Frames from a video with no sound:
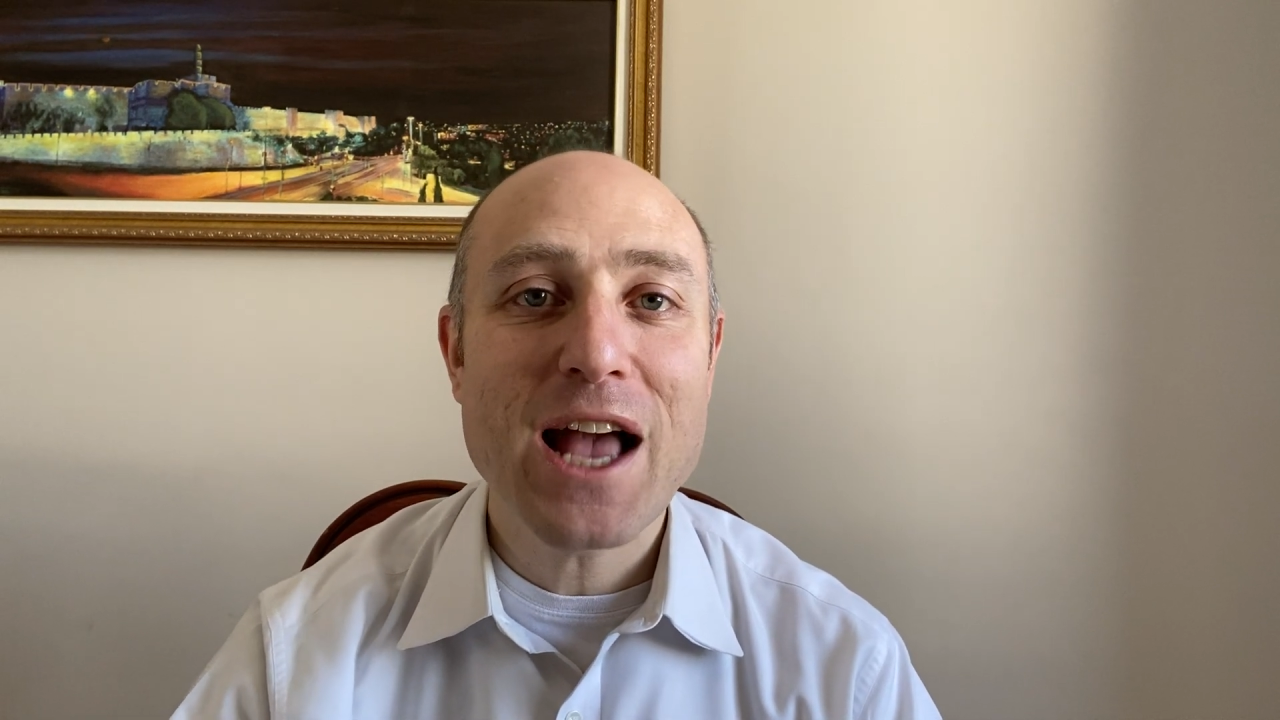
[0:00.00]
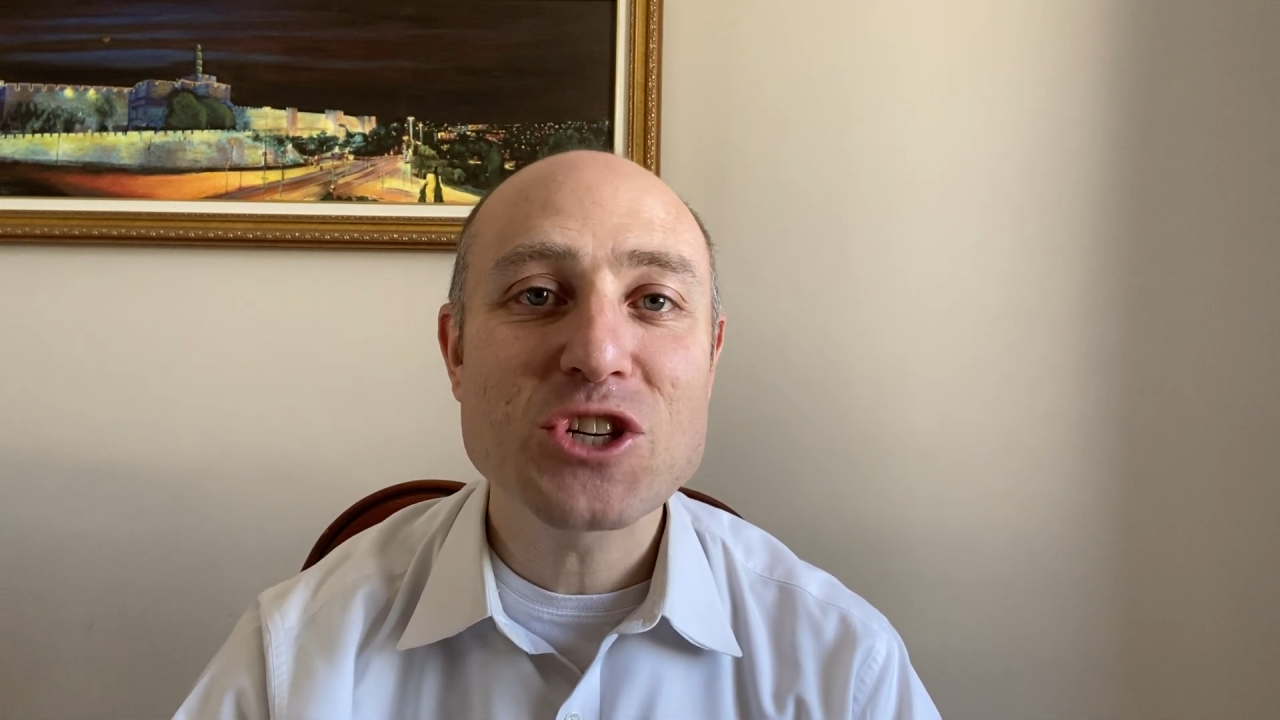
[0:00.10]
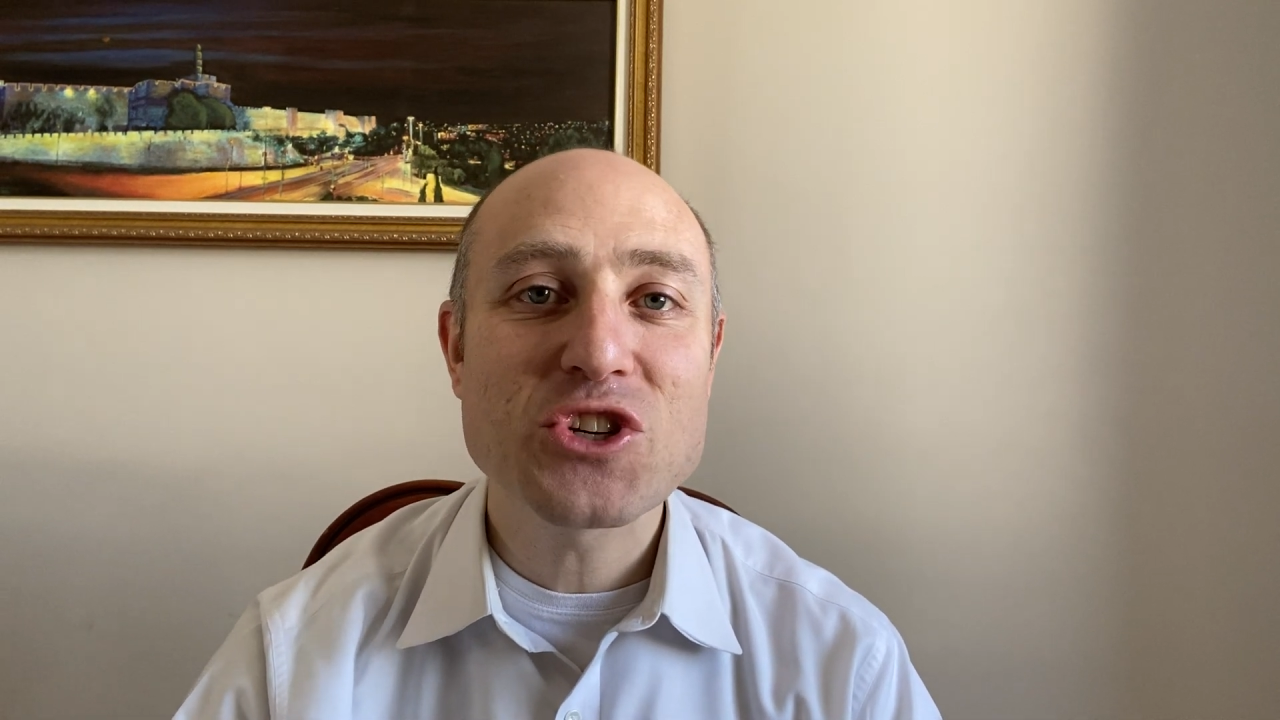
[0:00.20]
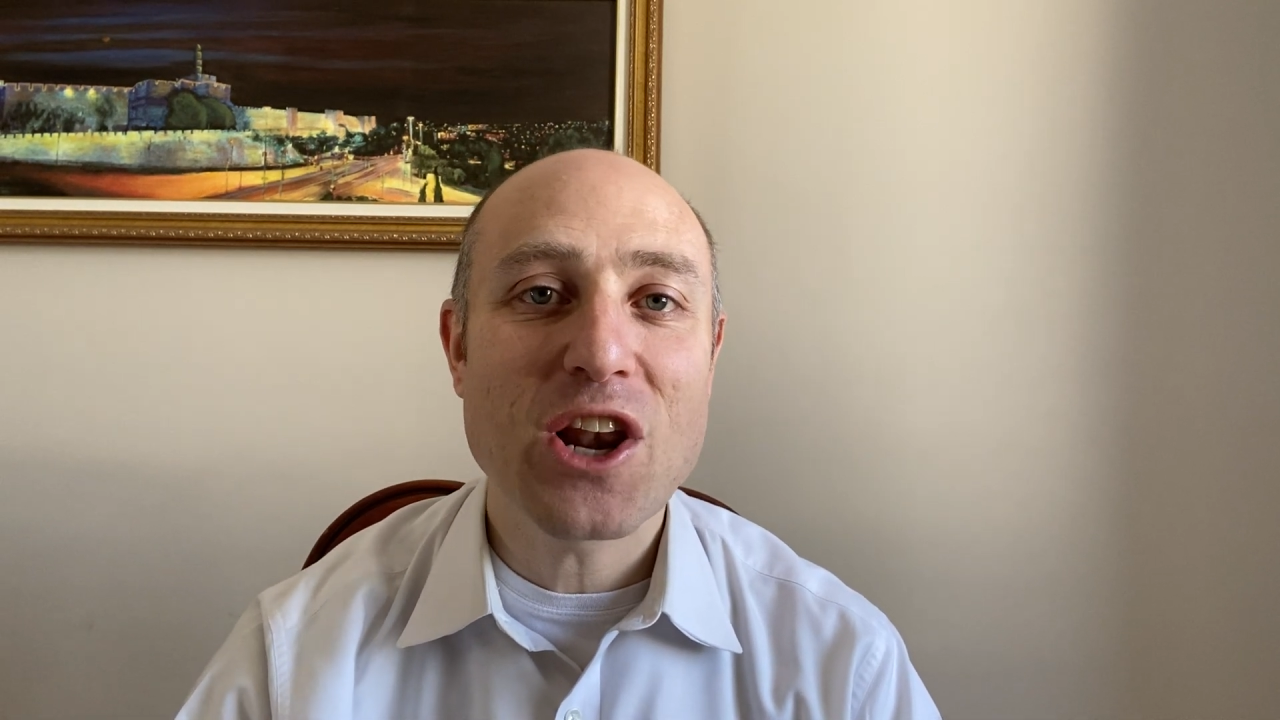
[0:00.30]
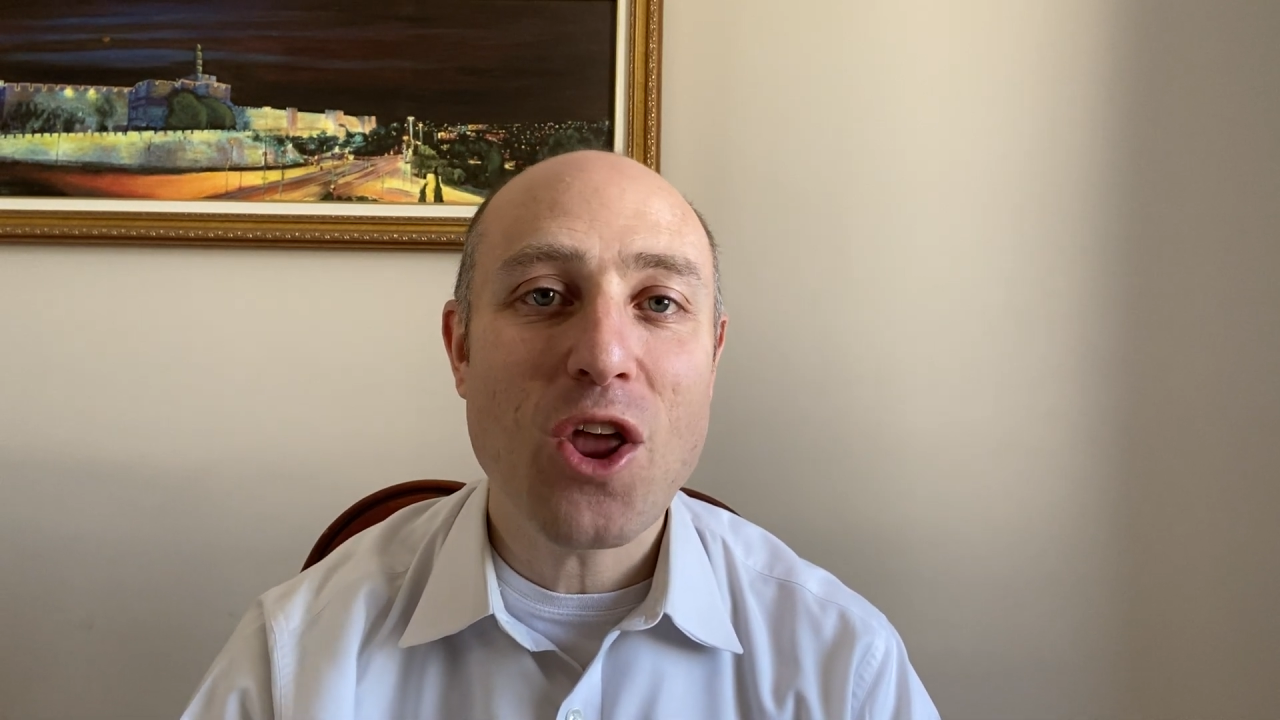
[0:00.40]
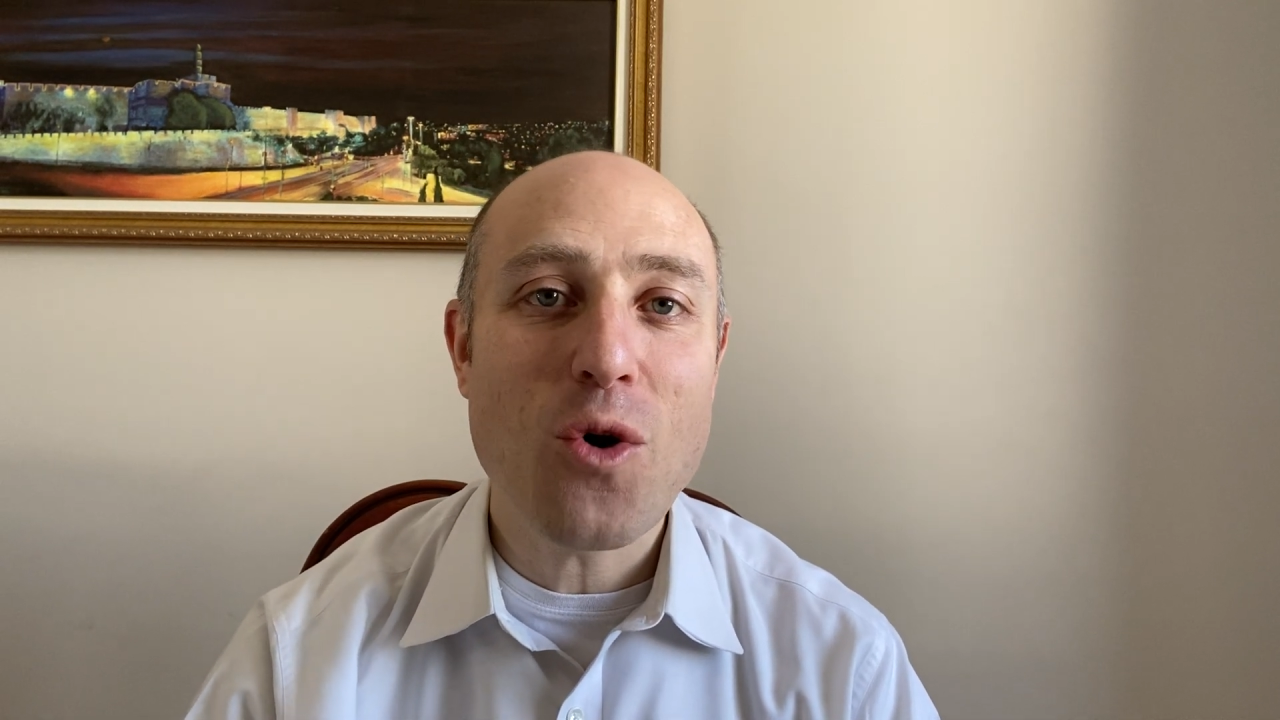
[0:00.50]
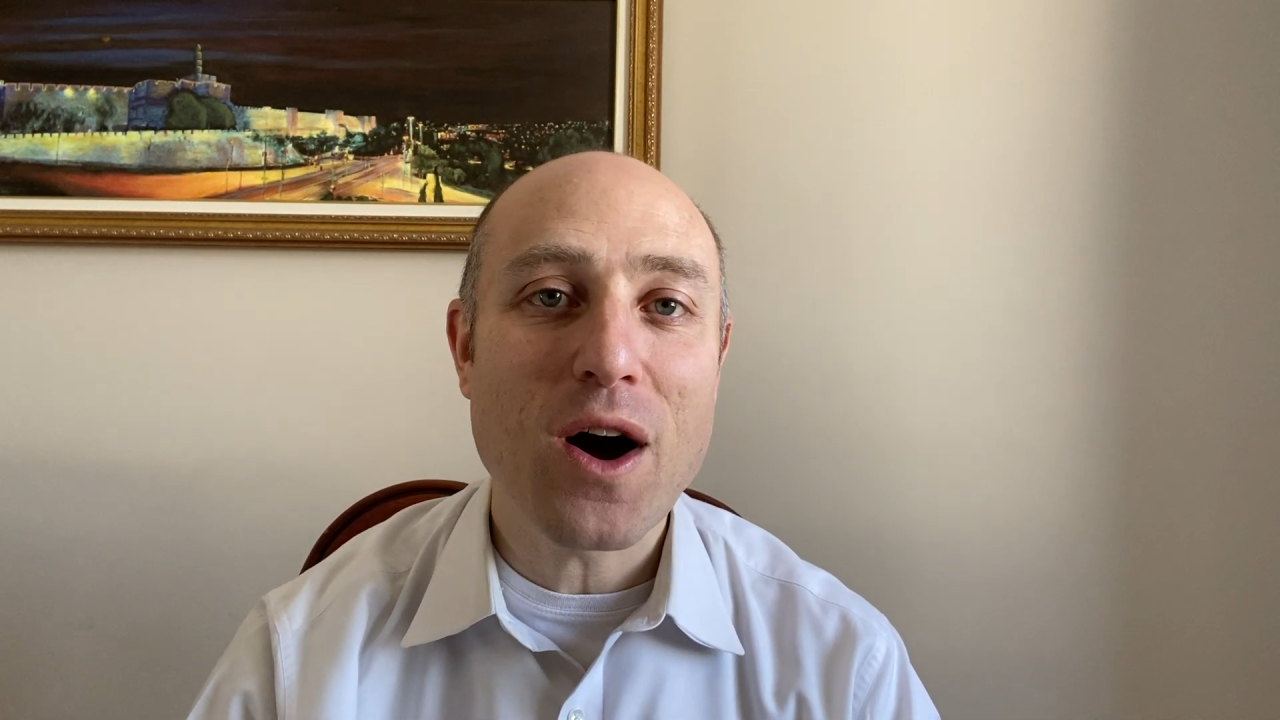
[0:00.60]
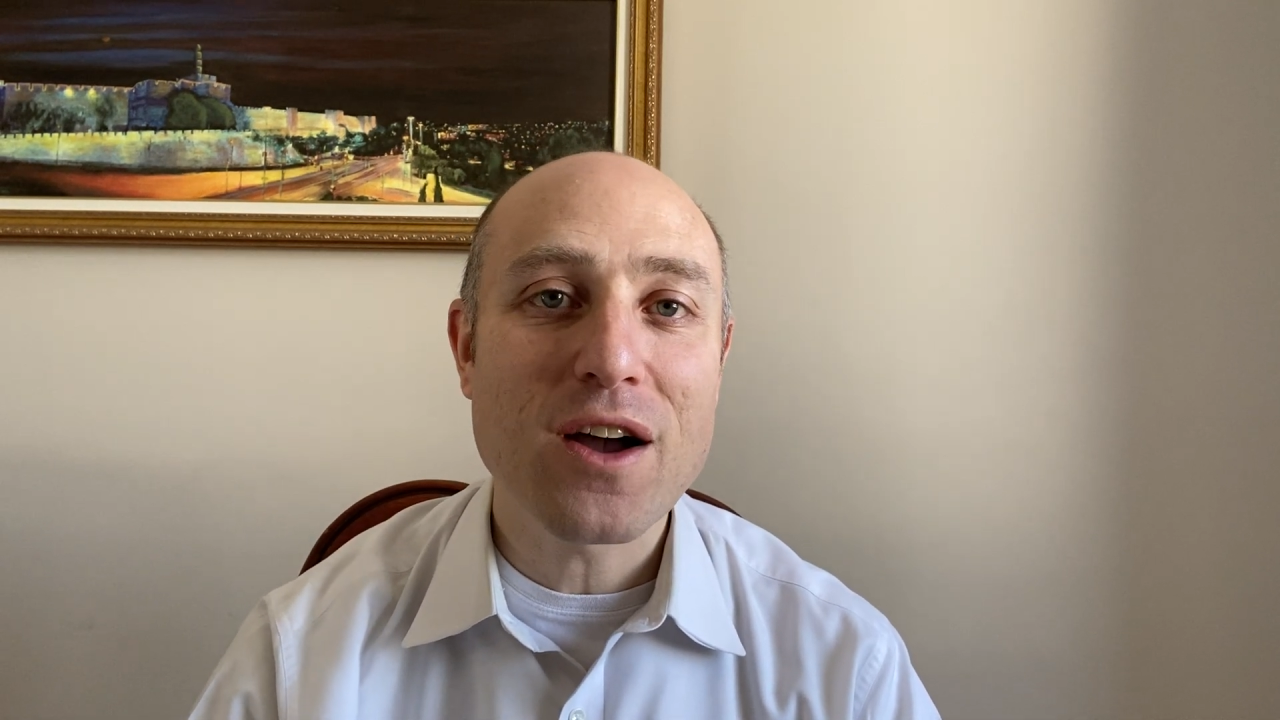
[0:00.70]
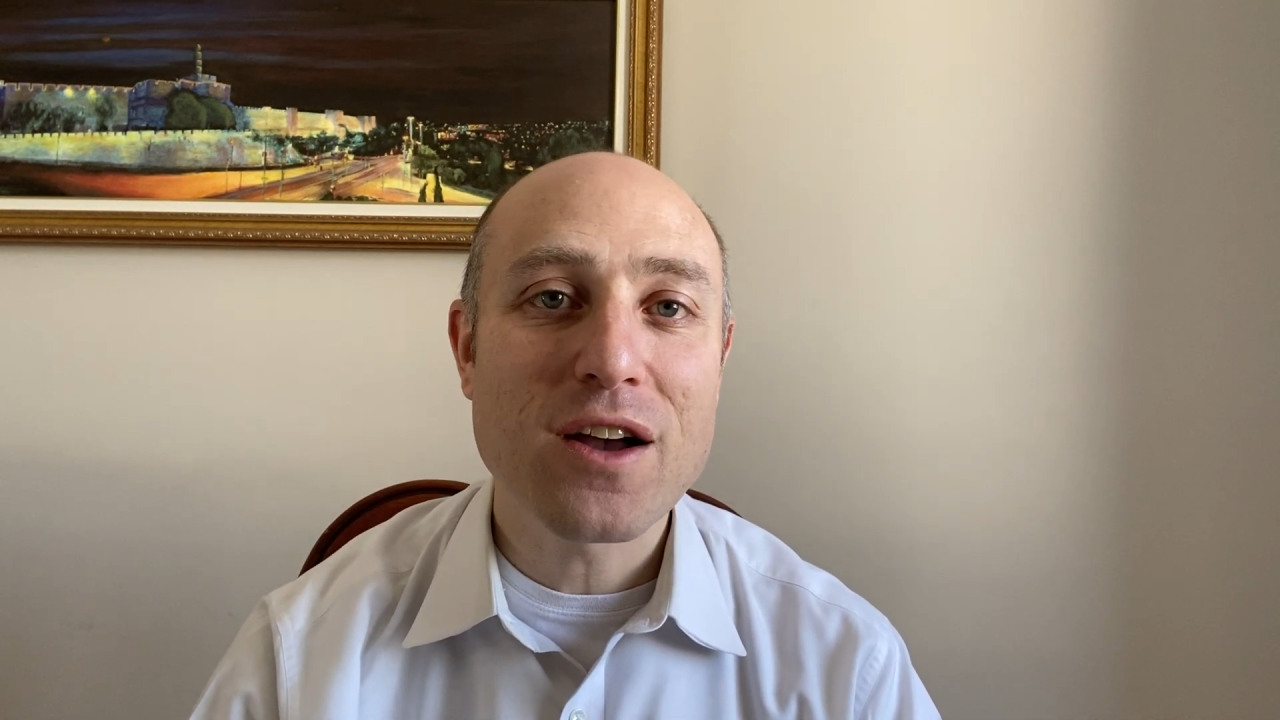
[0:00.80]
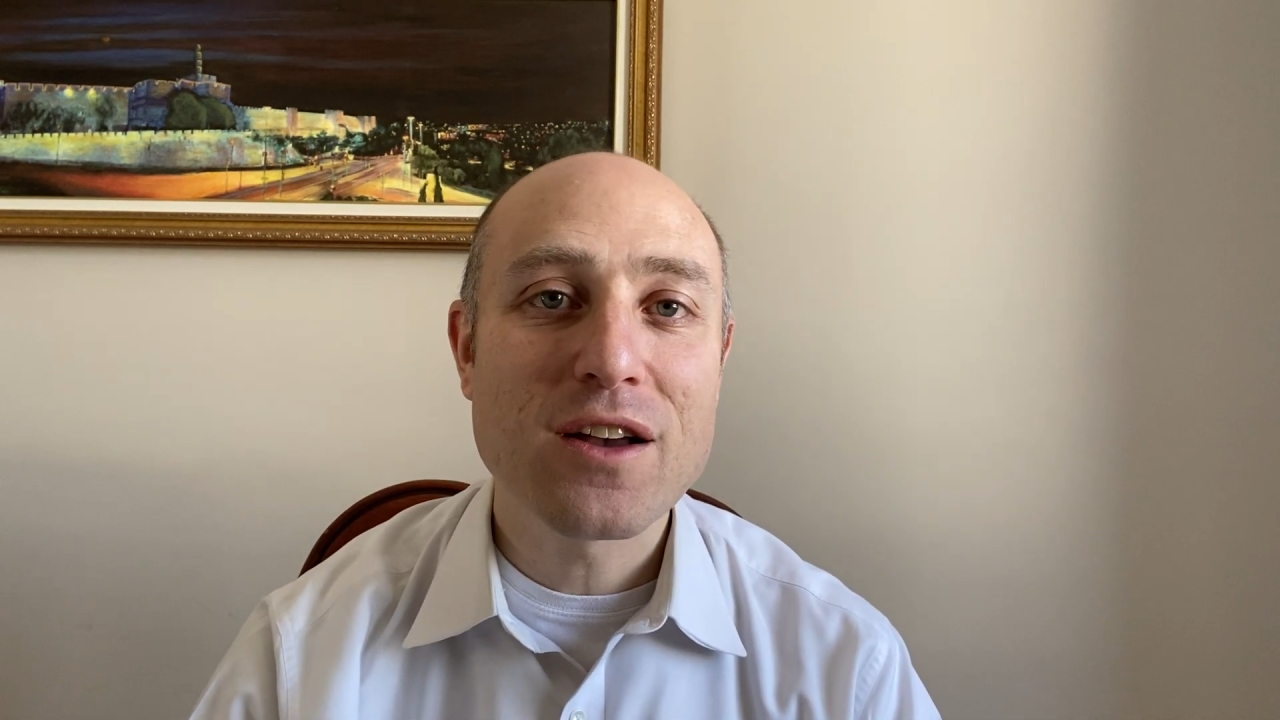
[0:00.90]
HaShiloach,